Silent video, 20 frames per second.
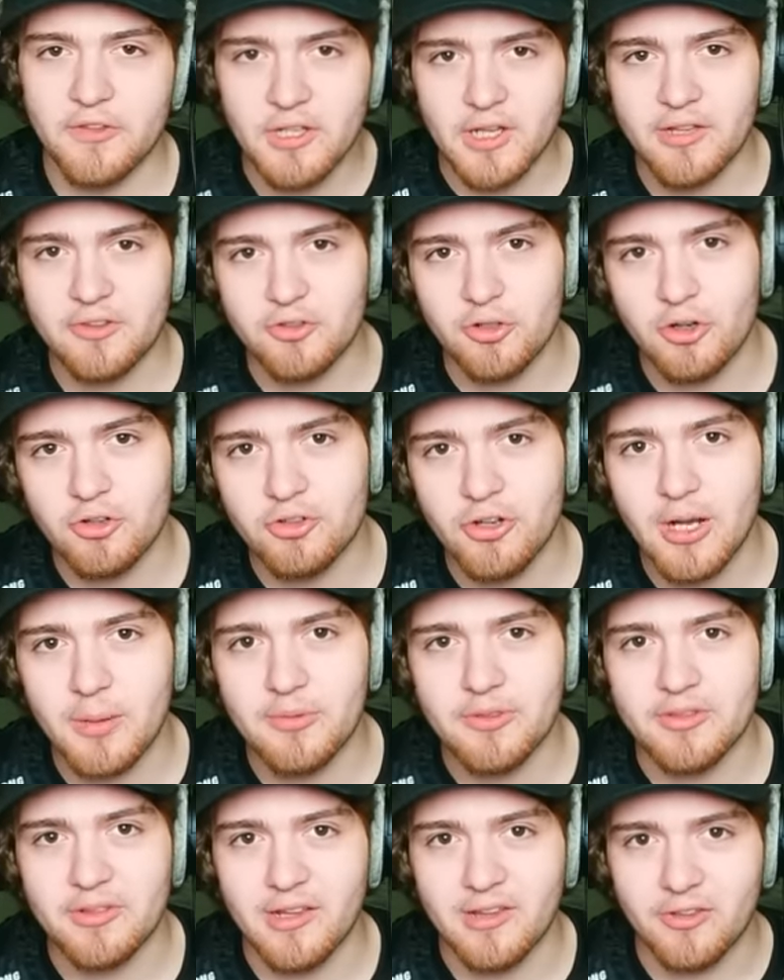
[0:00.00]
If you like star
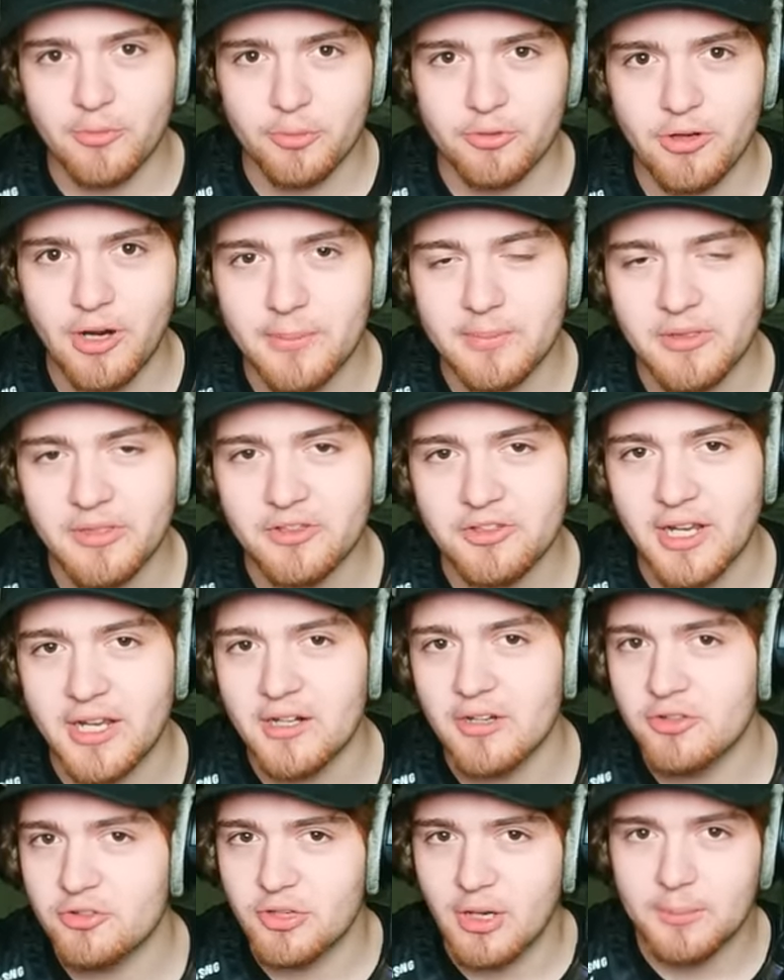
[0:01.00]
drops, then subscribe to the
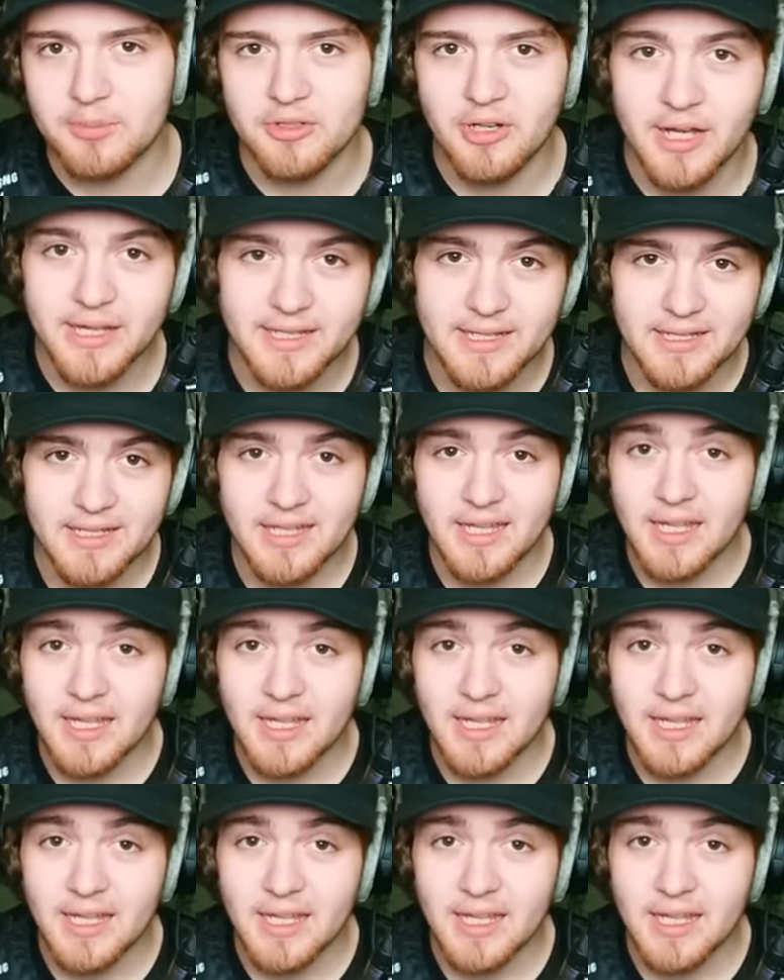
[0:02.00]
channel, drop a like,